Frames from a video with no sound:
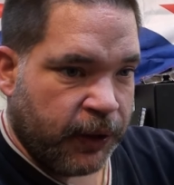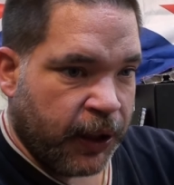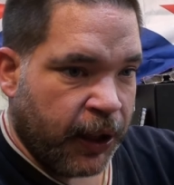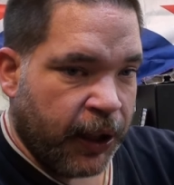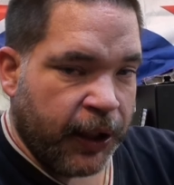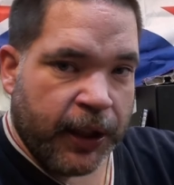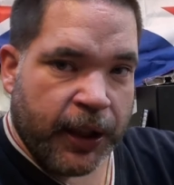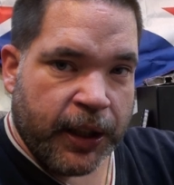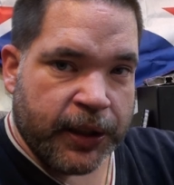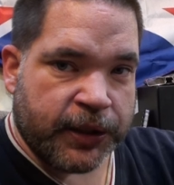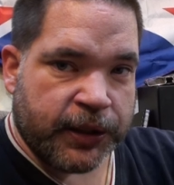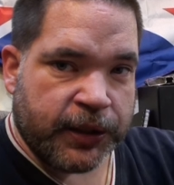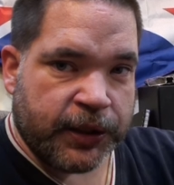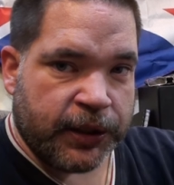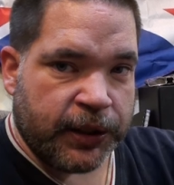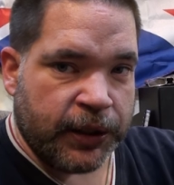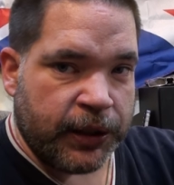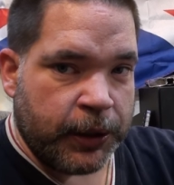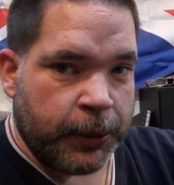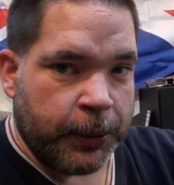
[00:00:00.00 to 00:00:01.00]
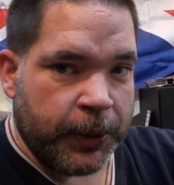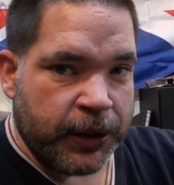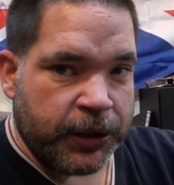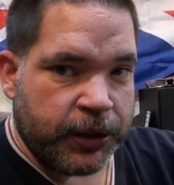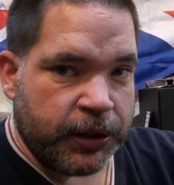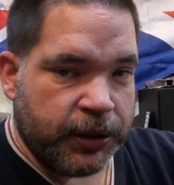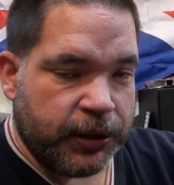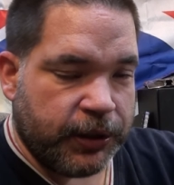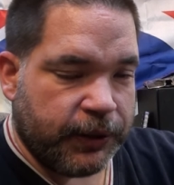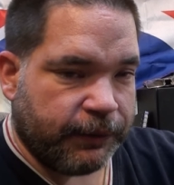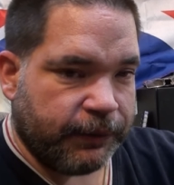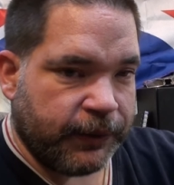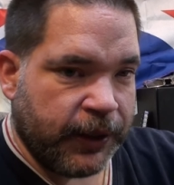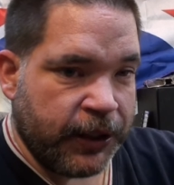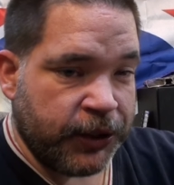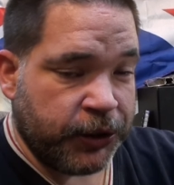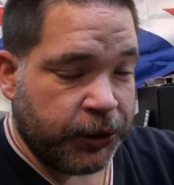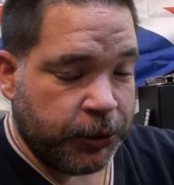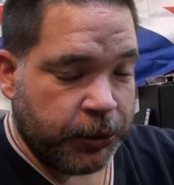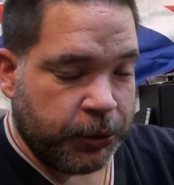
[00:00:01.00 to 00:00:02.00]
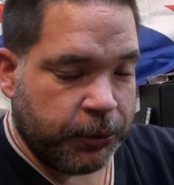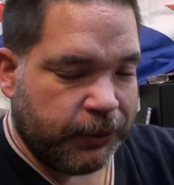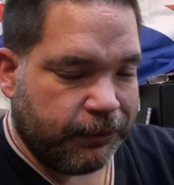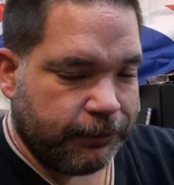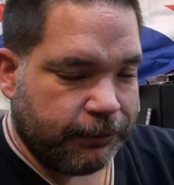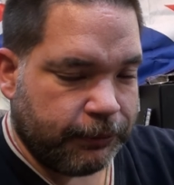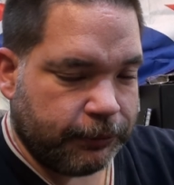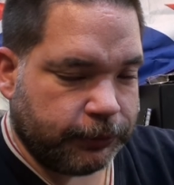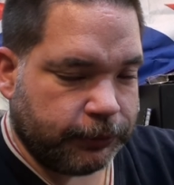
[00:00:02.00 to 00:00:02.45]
getting asked silly questions, as usual.